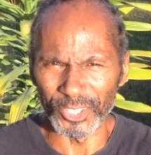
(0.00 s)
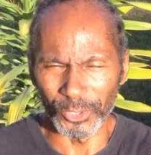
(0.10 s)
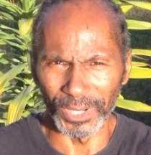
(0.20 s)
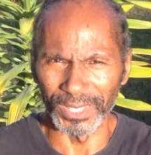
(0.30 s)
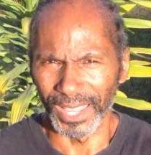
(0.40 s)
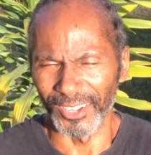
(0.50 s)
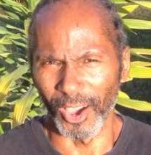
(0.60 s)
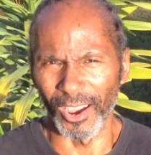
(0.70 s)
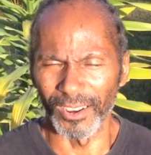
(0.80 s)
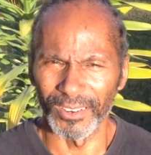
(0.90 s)
to it and
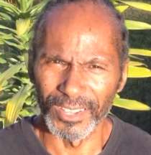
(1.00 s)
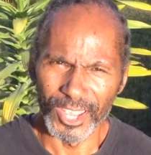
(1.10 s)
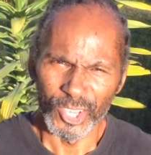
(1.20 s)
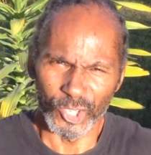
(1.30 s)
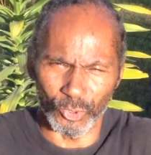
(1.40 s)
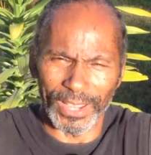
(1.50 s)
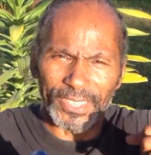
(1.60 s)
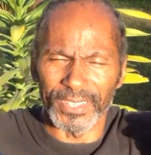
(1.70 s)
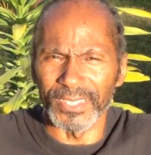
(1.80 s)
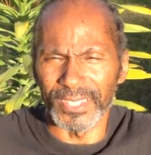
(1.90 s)
are
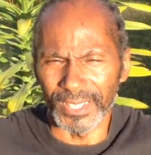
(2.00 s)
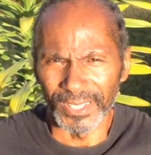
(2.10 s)
strengthened